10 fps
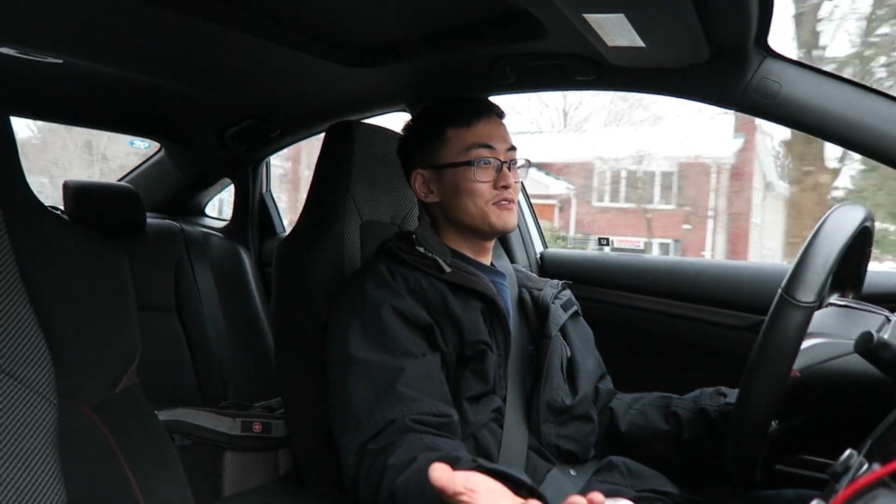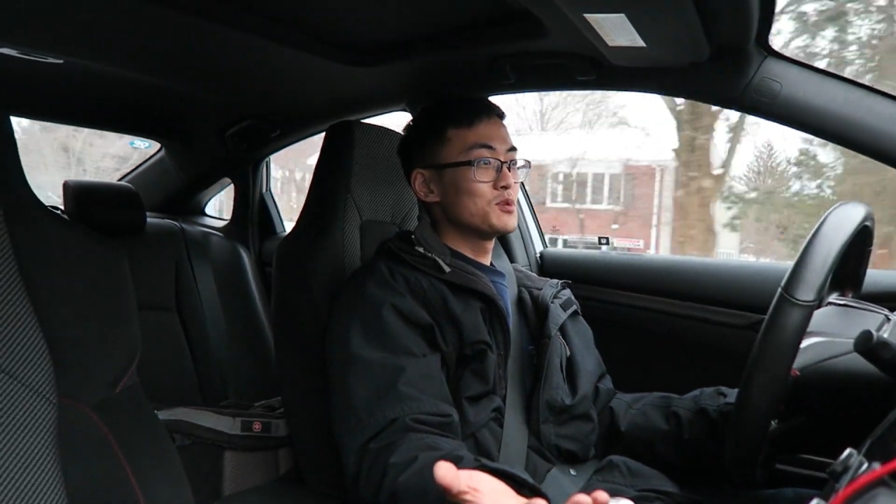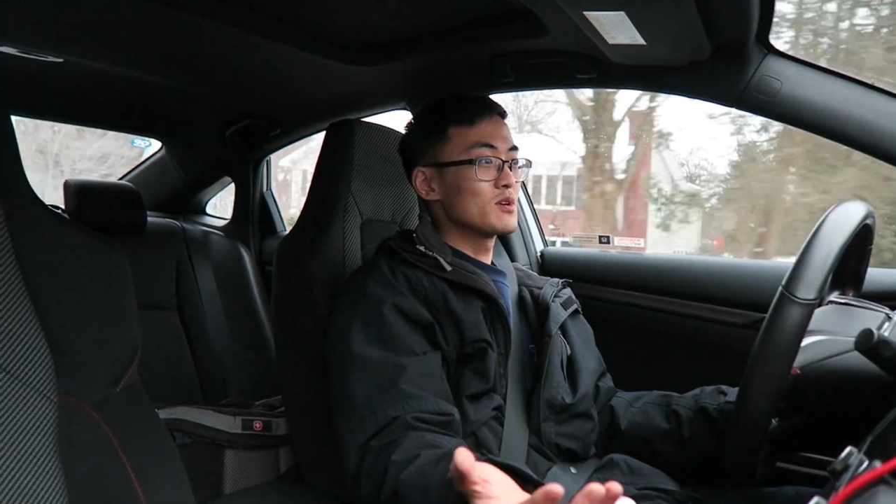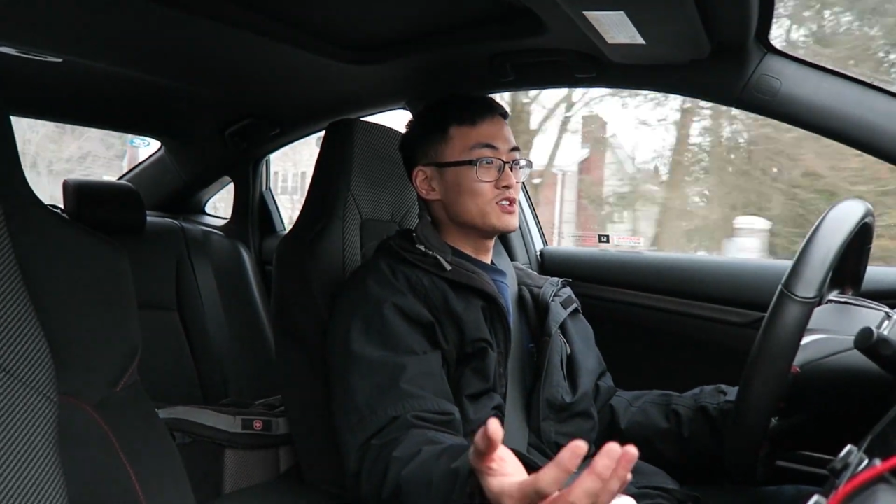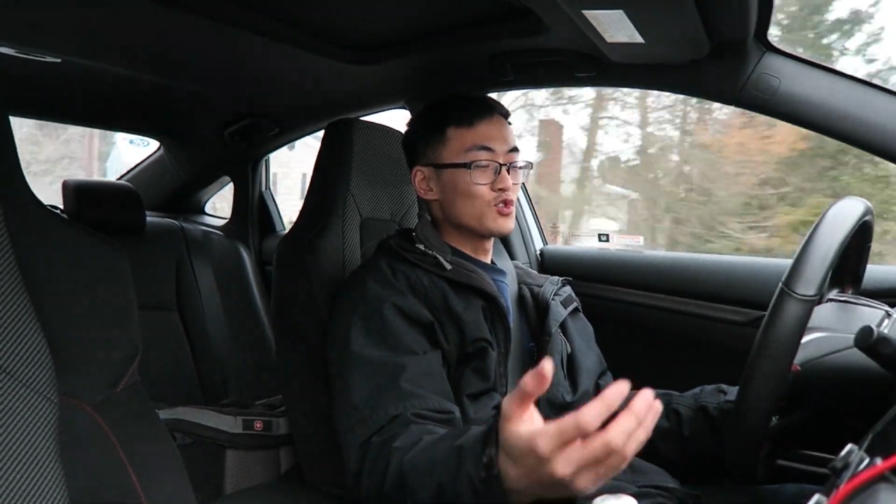if
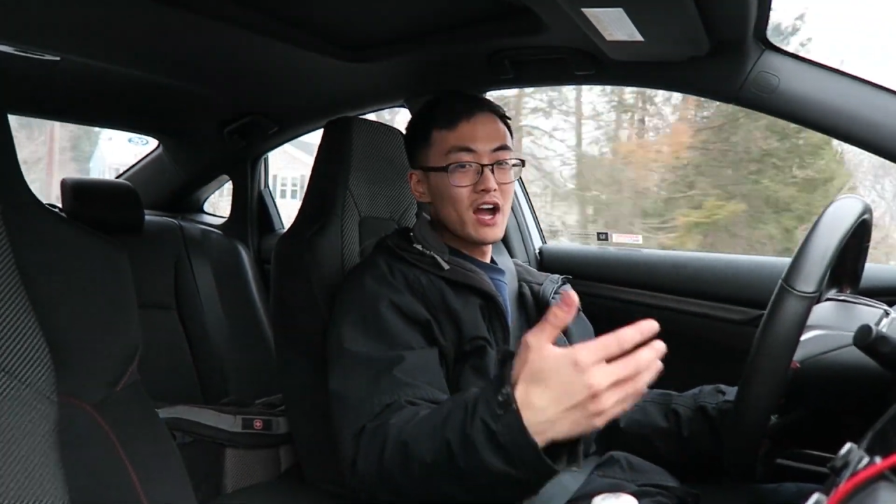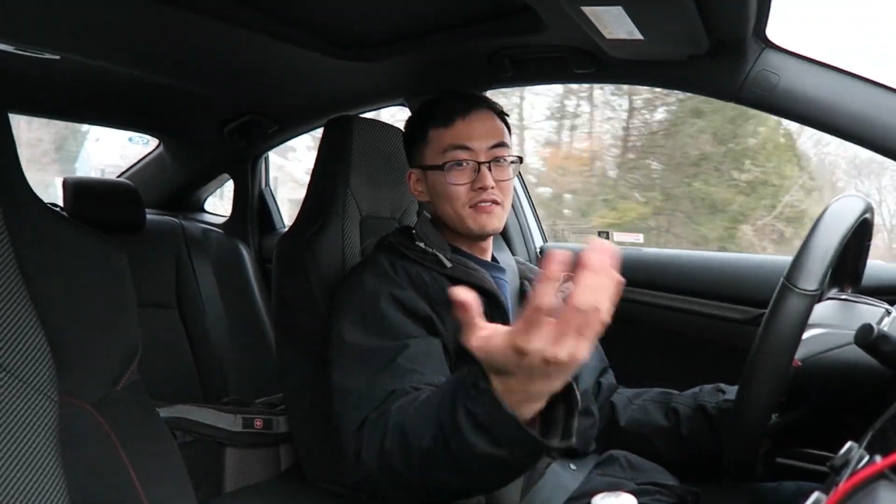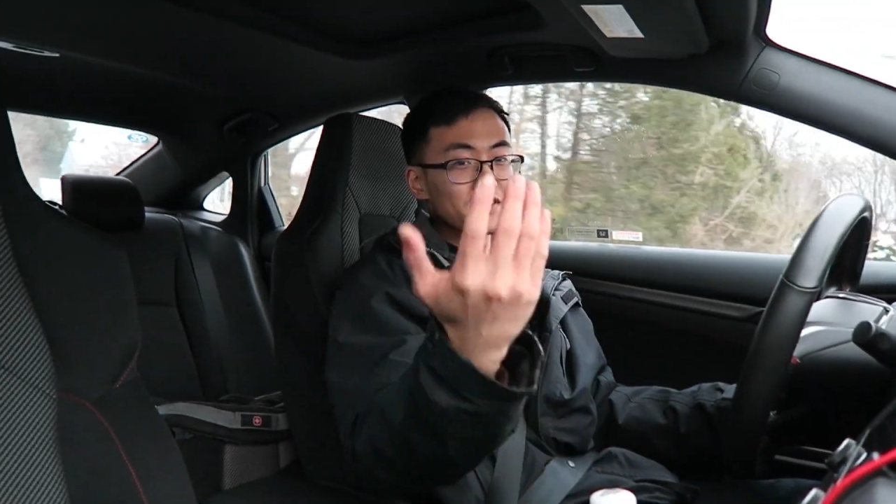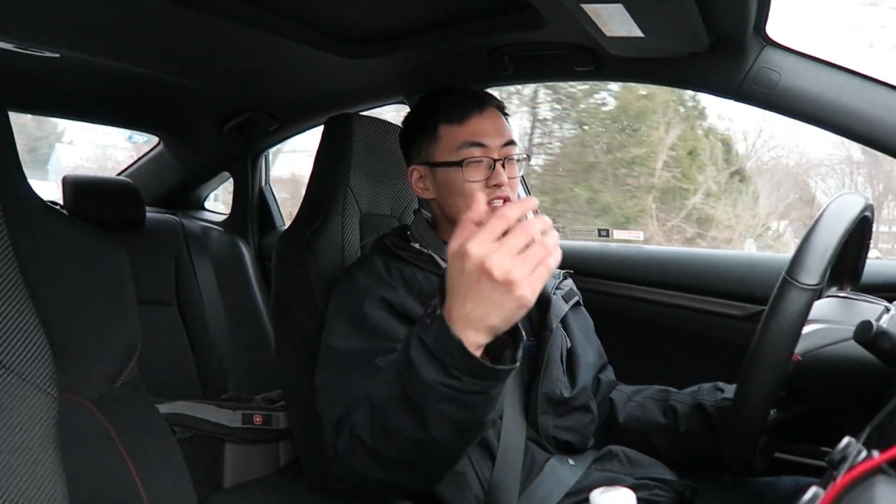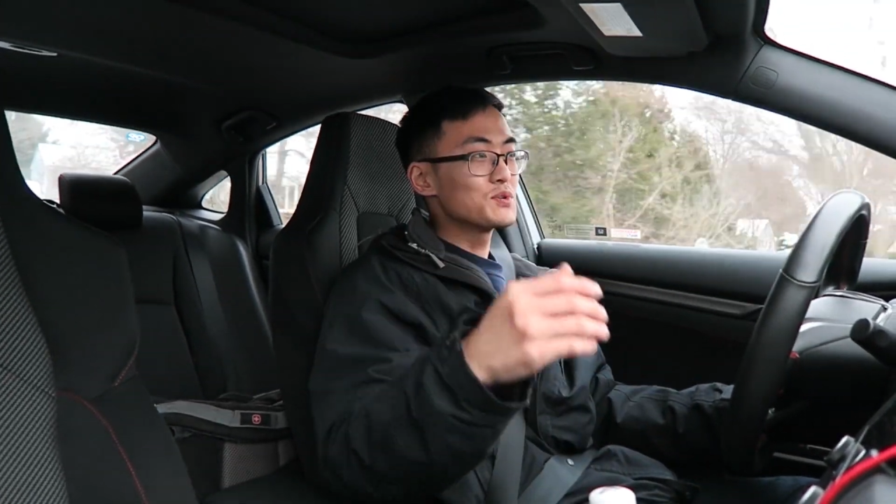you were
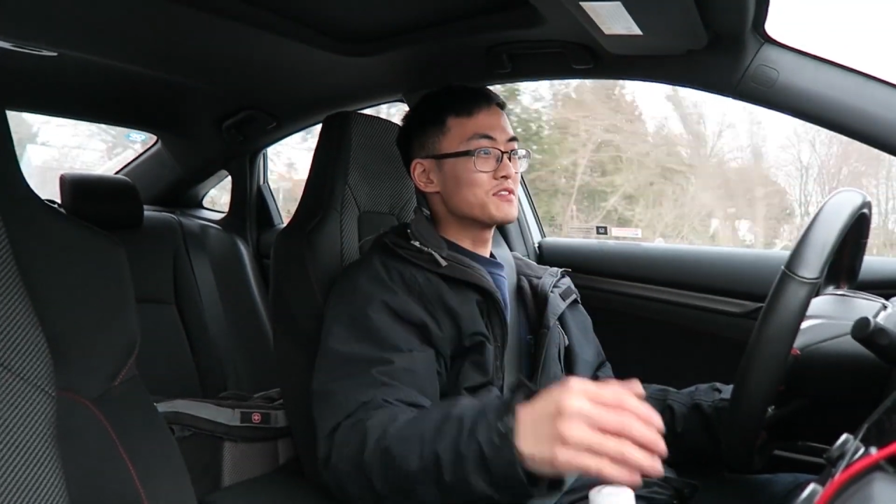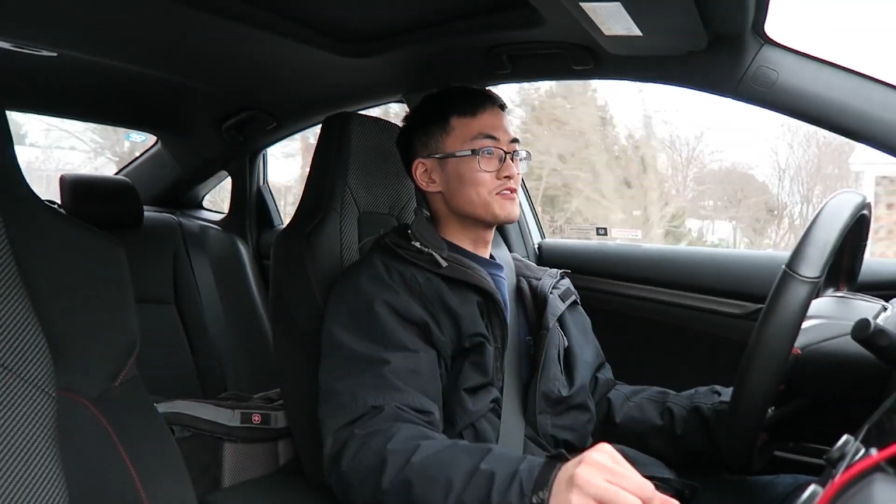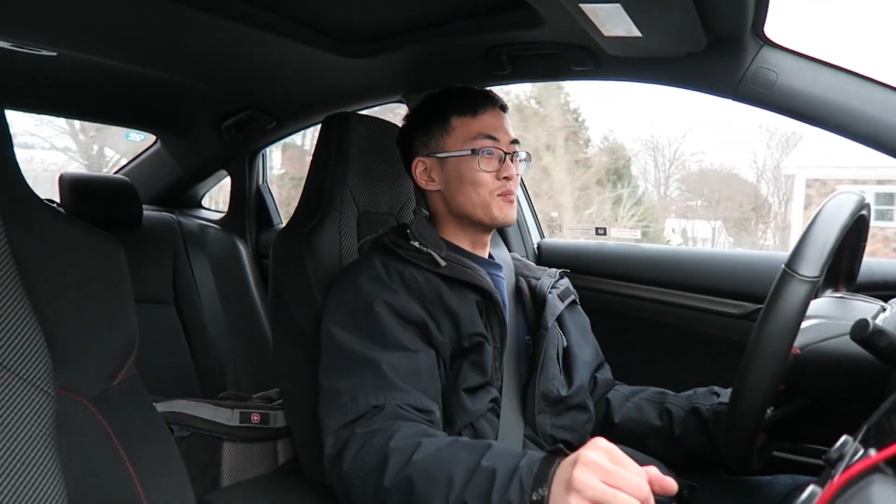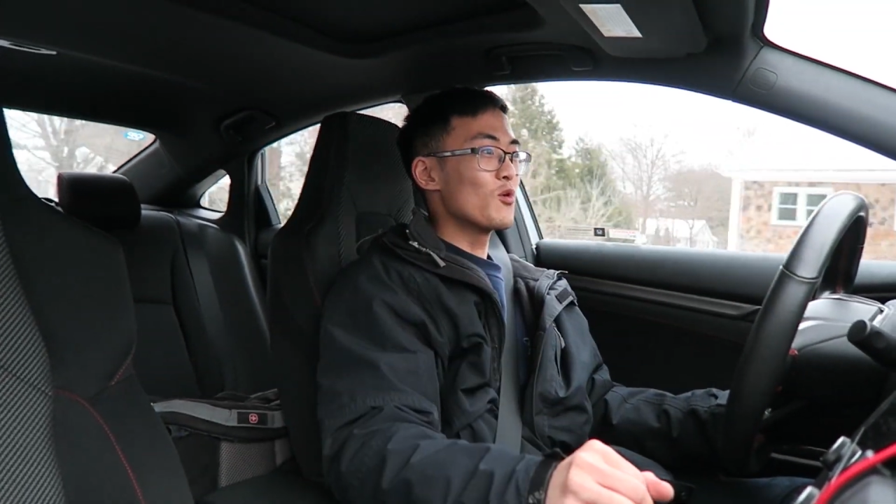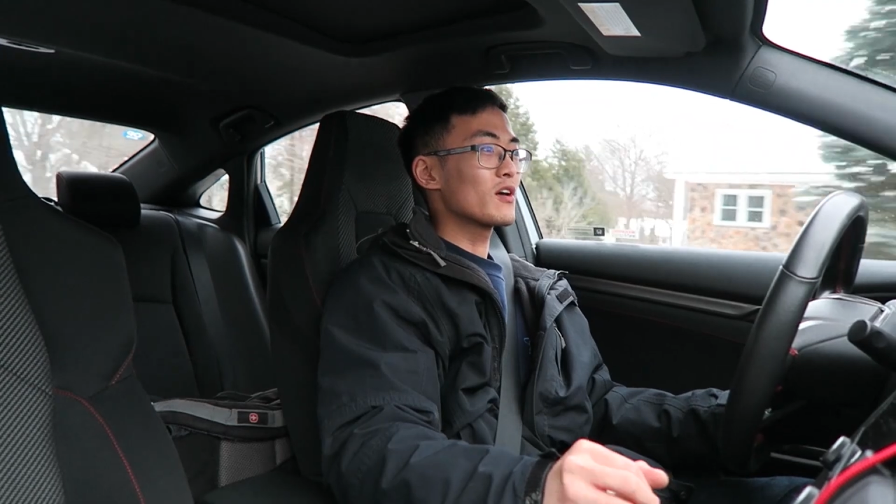driving to and
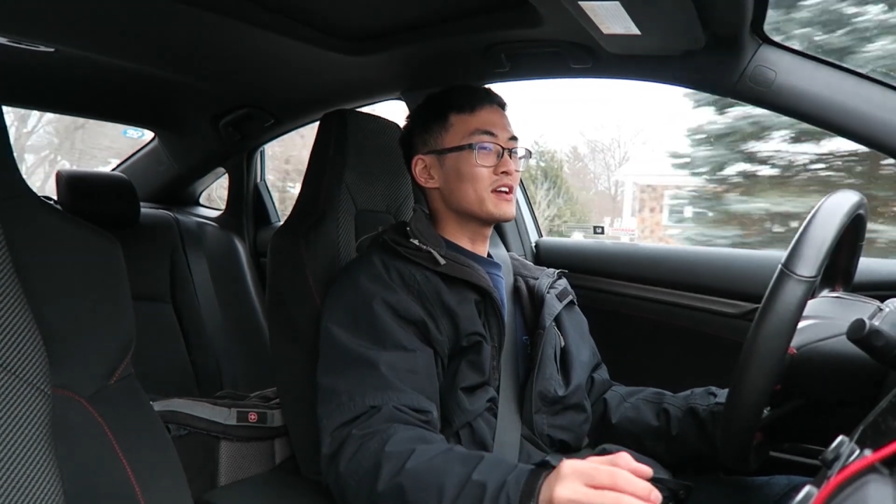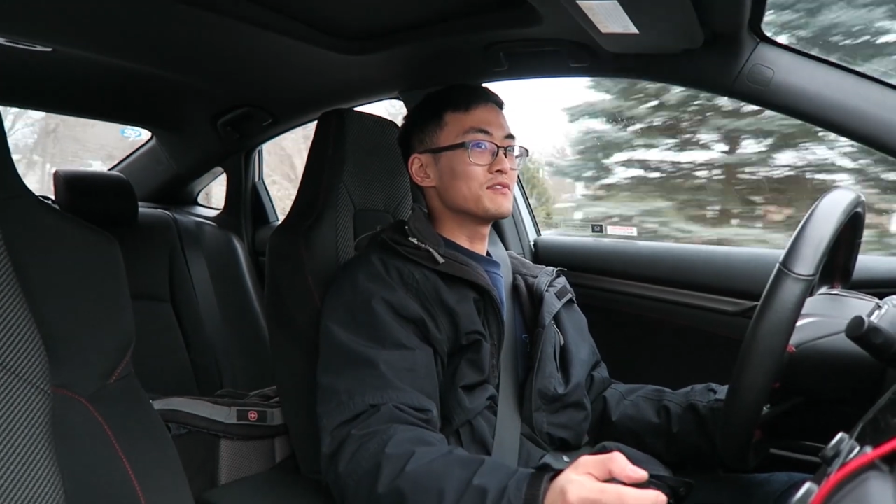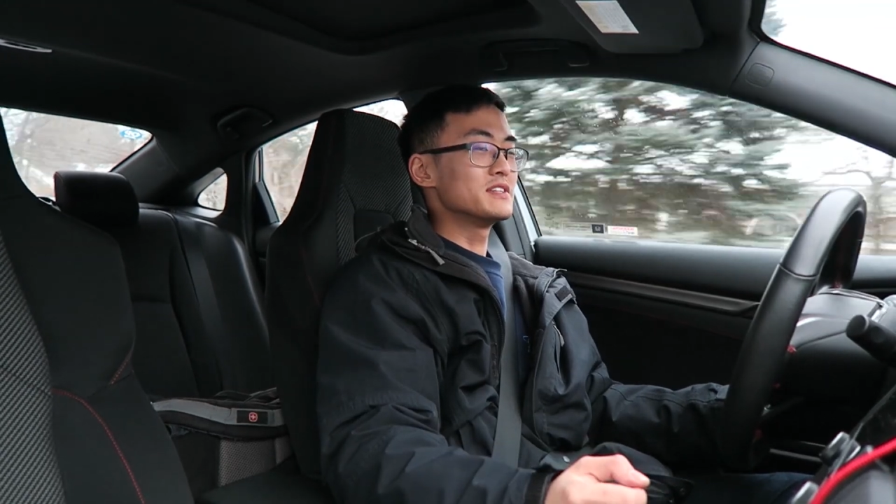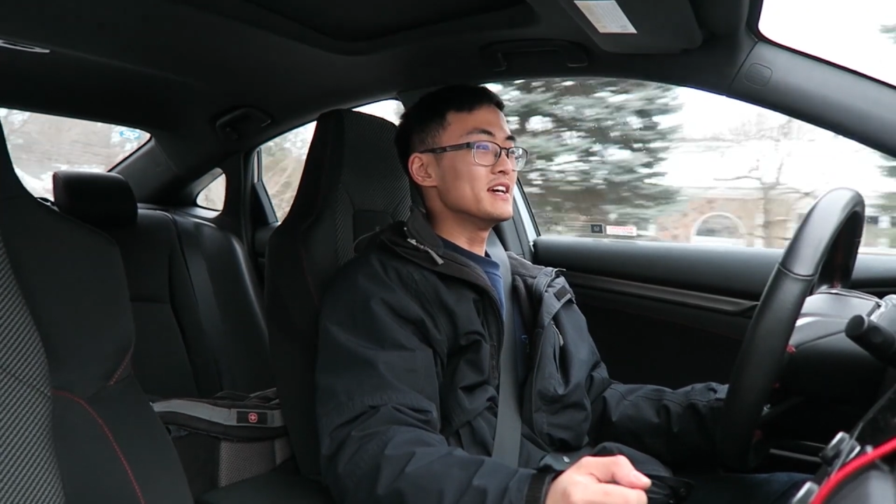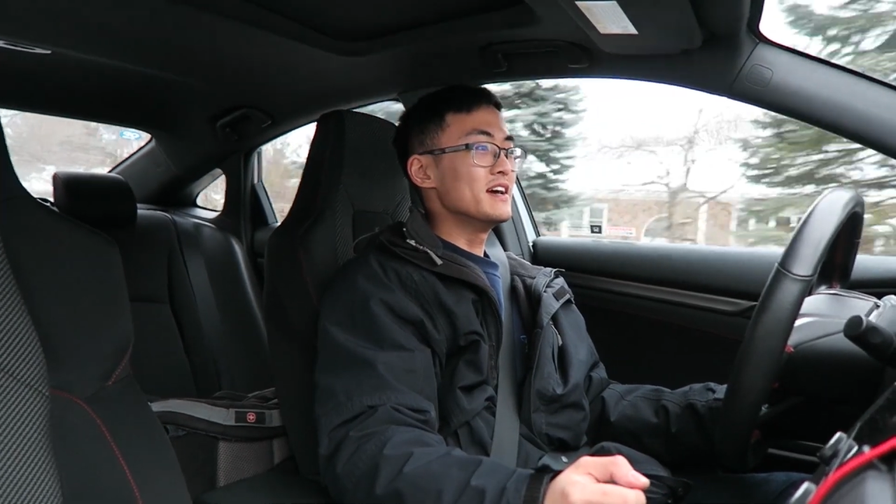from work
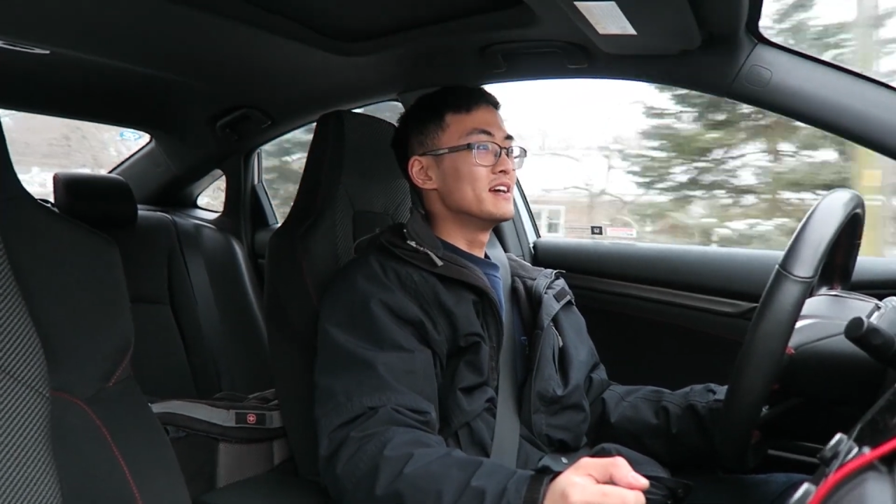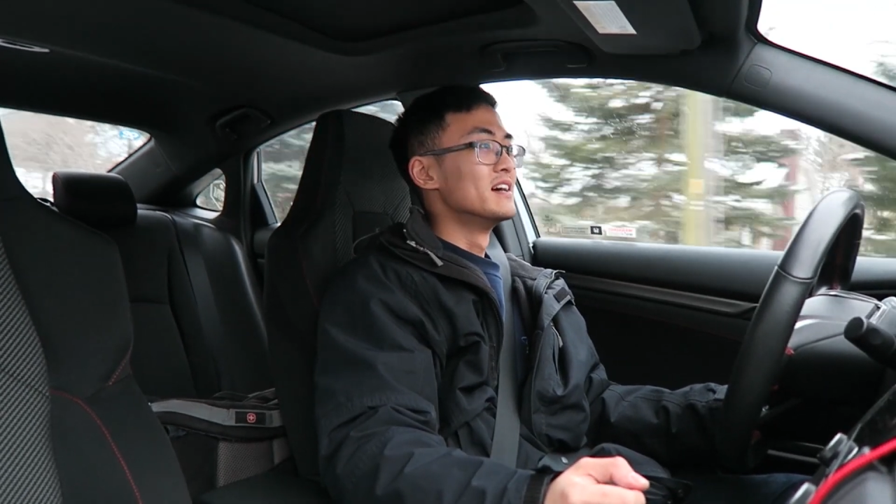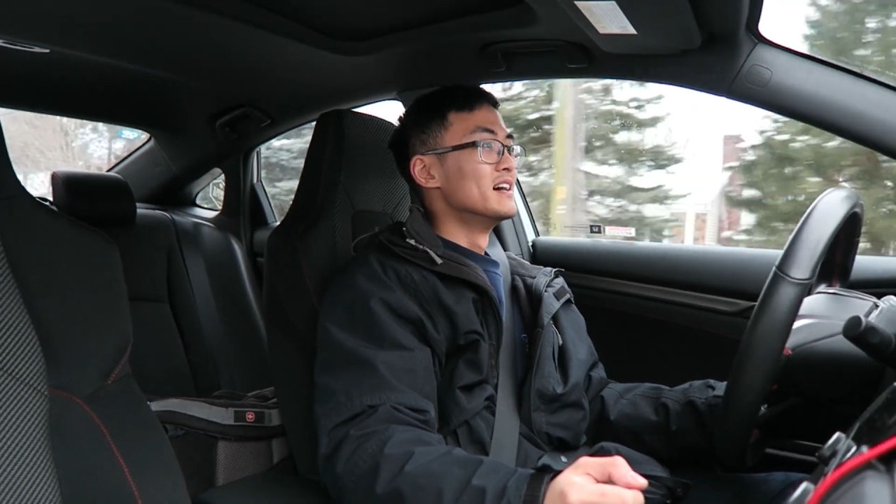every day.